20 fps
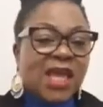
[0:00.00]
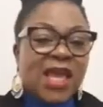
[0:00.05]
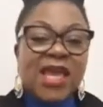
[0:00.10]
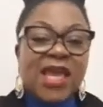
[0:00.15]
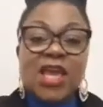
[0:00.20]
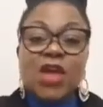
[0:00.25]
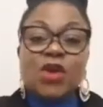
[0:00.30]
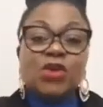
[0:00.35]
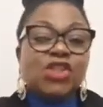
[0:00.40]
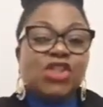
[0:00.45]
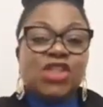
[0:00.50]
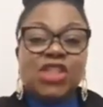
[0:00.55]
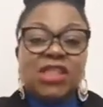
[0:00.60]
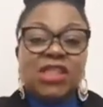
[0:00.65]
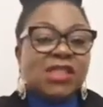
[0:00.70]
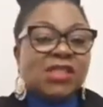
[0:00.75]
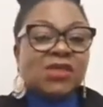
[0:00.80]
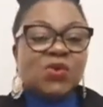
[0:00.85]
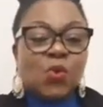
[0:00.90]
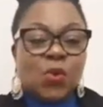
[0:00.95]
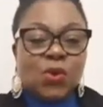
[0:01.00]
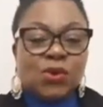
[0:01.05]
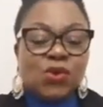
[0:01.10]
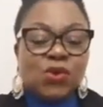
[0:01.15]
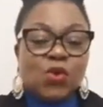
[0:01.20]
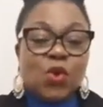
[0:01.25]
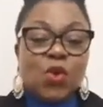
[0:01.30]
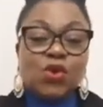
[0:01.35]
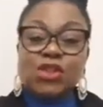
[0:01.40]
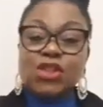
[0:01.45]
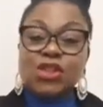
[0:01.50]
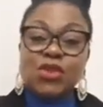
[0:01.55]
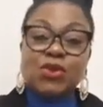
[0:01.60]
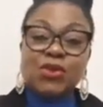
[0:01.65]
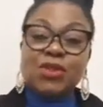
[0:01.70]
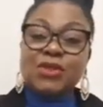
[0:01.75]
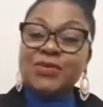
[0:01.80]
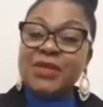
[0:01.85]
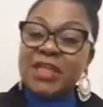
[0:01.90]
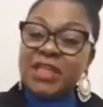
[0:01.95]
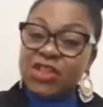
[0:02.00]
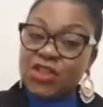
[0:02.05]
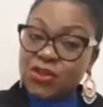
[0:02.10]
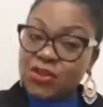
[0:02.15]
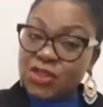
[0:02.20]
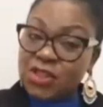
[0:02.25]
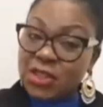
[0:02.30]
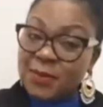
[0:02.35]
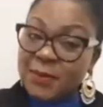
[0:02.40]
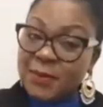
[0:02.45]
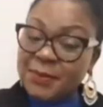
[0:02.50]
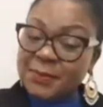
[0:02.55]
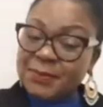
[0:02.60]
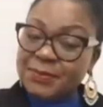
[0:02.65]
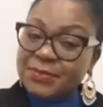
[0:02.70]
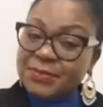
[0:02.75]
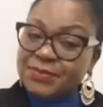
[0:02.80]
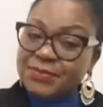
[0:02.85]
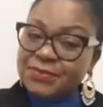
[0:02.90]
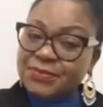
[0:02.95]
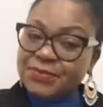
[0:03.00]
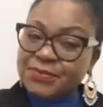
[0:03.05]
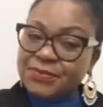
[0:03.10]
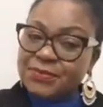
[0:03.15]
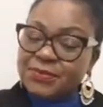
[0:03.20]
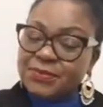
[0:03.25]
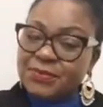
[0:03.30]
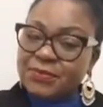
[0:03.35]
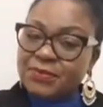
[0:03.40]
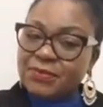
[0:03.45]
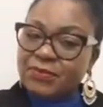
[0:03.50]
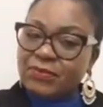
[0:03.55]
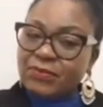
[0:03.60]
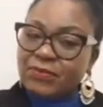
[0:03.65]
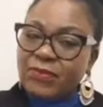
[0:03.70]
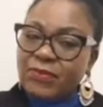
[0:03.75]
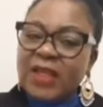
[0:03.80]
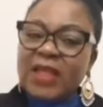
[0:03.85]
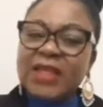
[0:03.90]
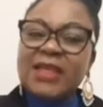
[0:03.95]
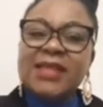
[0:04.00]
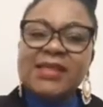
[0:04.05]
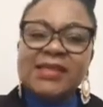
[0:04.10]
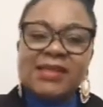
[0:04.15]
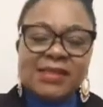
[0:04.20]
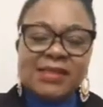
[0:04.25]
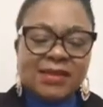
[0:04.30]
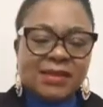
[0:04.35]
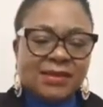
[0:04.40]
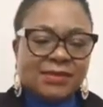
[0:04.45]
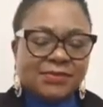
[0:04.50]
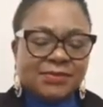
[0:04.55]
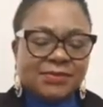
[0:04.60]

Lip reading: he or she doesn't want to continue the relationship? Listen,